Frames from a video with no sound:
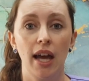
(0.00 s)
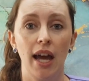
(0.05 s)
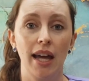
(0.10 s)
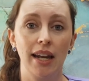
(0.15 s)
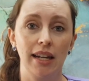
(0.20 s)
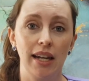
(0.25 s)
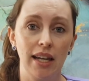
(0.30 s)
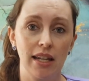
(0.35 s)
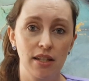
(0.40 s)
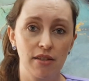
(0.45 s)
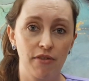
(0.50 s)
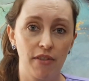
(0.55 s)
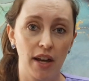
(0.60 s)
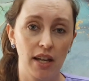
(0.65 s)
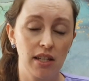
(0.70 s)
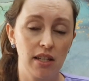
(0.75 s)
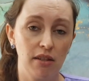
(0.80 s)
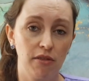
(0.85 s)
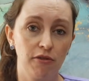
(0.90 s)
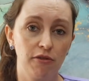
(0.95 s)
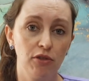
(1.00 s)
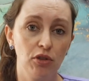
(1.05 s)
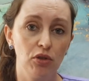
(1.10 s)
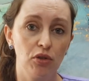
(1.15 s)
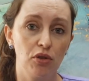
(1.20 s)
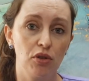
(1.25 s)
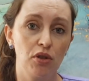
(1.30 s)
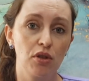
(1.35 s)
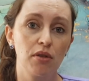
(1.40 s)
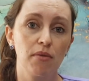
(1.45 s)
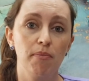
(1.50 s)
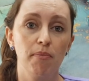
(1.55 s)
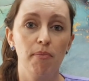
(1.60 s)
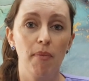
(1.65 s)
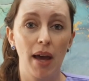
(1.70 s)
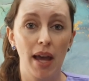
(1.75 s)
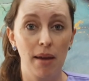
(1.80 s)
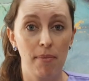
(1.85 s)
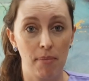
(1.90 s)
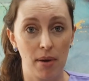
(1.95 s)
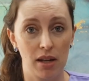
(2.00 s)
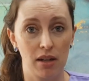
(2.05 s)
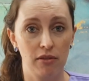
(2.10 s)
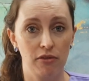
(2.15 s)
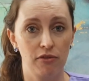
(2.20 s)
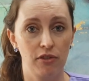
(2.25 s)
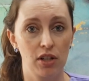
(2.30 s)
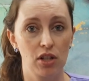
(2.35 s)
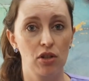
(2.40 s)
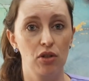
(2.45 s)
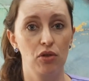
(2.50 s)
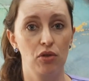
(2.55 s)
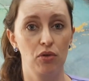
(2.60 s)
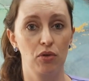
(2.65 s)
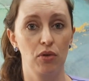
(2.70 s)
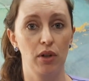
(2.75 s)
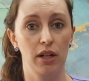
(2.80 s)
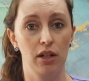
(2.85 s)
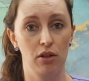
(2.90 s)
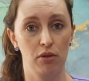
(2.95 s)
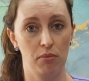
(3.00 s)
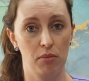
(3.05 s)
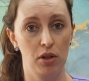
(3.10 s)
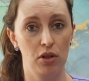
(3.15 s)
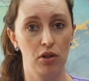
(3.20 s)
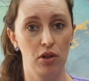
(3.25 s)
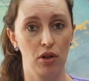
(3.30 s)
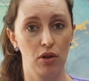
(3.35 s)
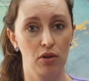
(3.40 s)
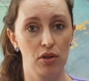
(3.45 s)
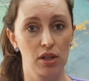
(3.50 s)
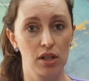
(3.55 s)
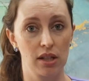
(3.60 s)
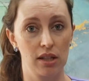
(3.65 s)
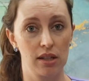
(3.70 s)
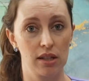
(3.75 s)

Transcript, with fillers: and less fatty foods, may benefit your endometriosis